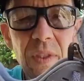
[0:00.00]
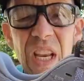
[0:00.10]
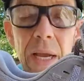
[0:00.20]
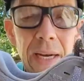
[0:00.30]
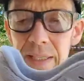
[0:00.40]

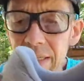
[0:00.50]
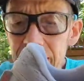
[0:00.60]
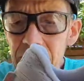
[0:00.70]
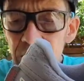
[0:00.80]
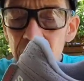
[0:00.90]
I think this
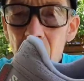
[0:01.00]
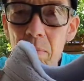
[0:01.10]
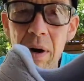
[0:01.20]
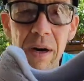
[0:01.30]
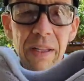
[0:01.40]
is all
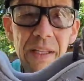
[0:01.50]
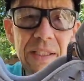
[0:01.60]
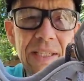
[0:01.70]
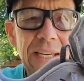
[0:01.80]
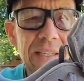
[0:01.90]
part of this
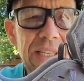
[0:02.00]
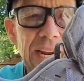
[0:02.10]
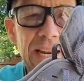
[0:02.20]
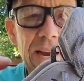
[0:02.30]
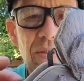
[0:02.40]

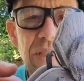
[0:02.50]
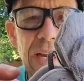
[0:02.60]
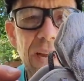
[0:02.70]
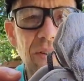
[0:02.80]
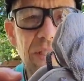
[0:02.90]
inside-out
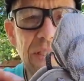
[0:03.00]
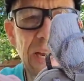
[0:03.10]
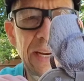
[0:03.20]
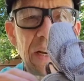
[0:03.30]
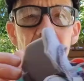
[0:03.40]
style design.